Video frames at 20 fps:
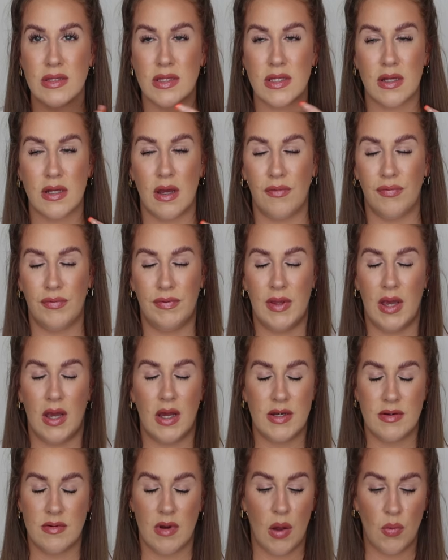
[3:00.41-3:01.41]
and stuff. And
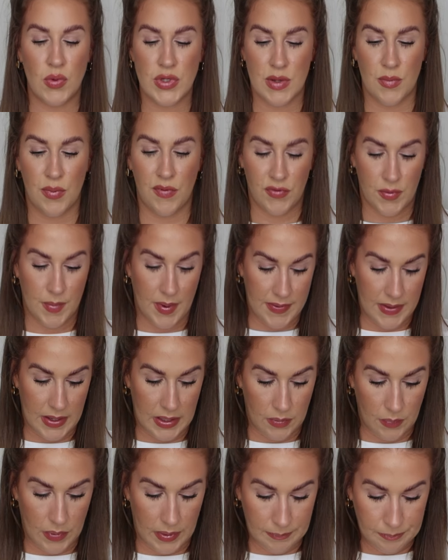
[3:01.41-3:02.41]
I wasn't bothered about that
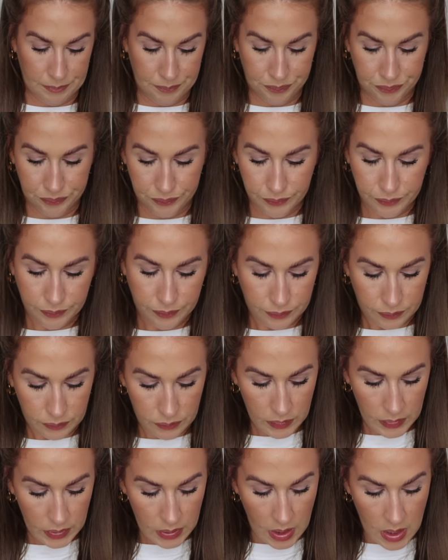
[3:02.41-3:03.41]
anyway.
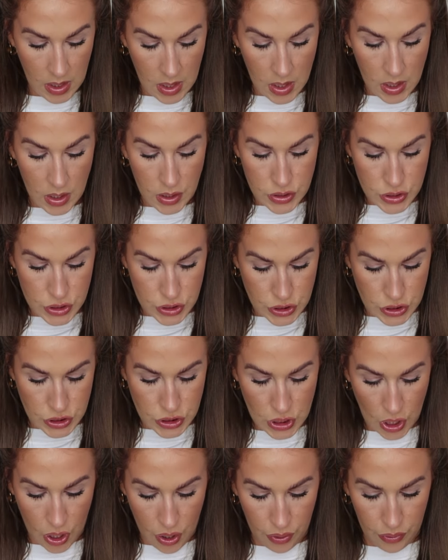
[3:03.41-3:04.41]

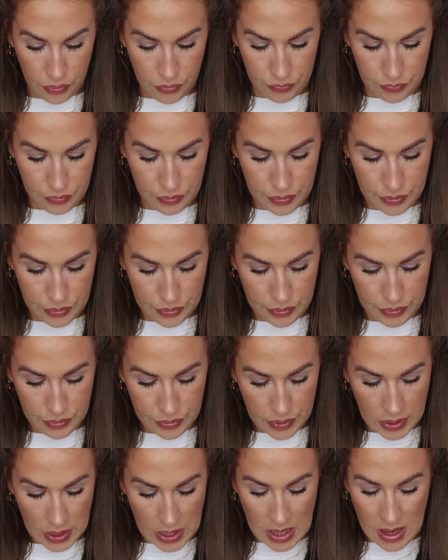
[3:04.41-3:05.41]
So
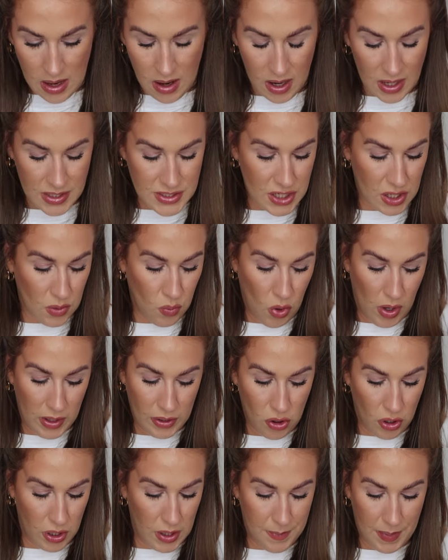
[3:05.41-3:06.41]
I don't know what I
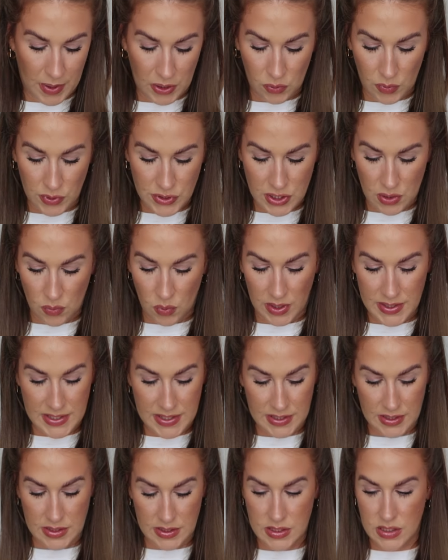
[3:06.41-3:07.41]
got in a bundle. I don't know what I
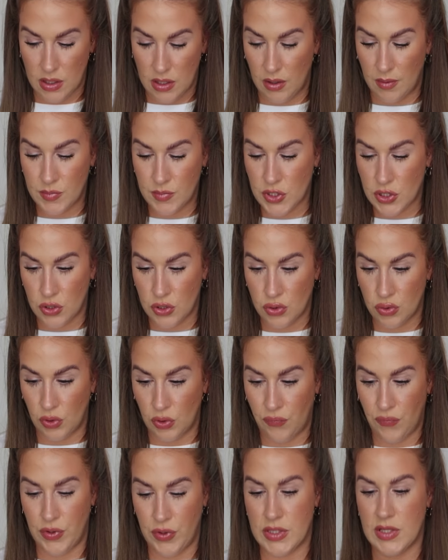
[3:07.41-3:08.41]
didn't. So I'm just going to talk
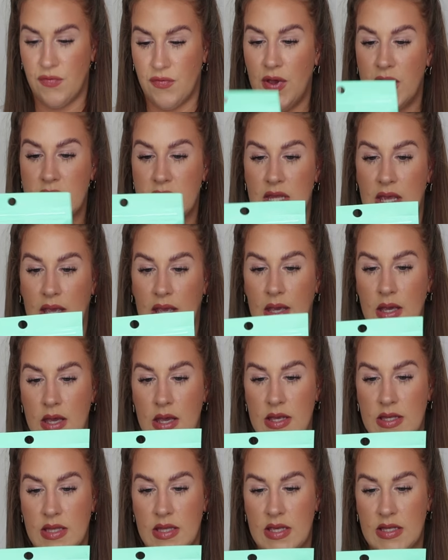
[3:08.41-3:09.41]
you through. So first thing
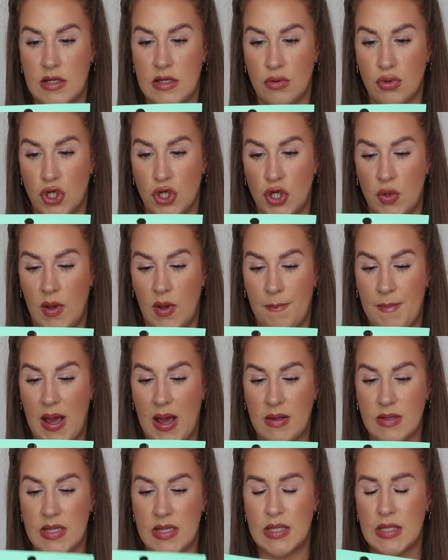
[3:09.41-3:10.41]
is these little dewy
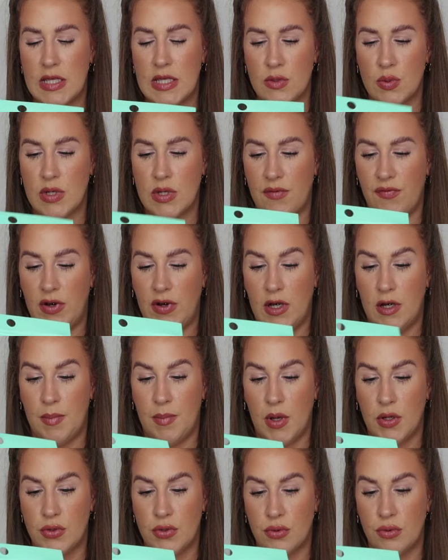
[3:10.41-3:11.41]
bounces. These were definitely in the
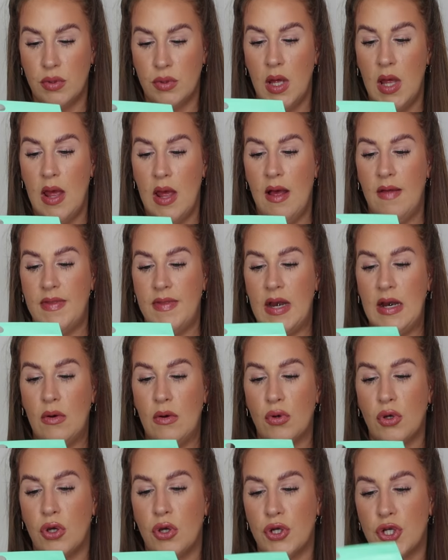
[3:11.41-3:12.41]
bundle. They're a
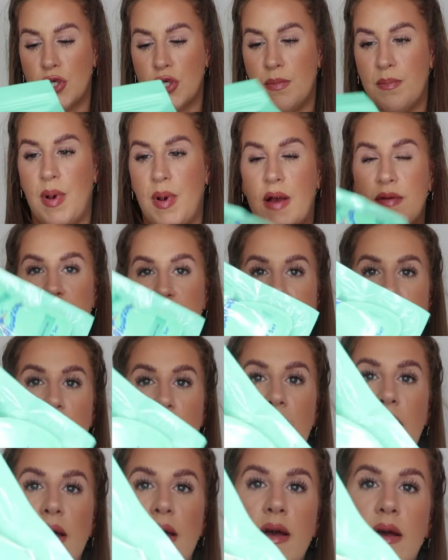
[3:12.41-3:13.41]
little cushion puff
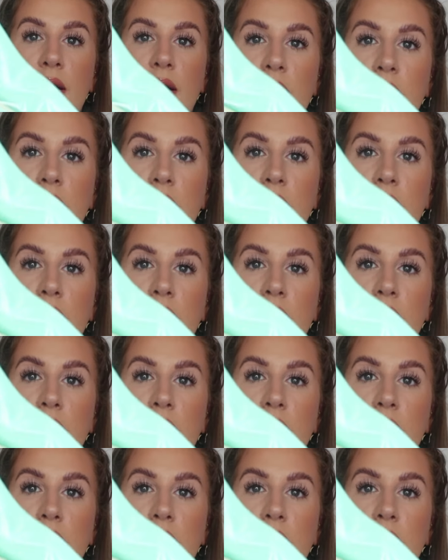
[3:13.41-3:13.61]
set.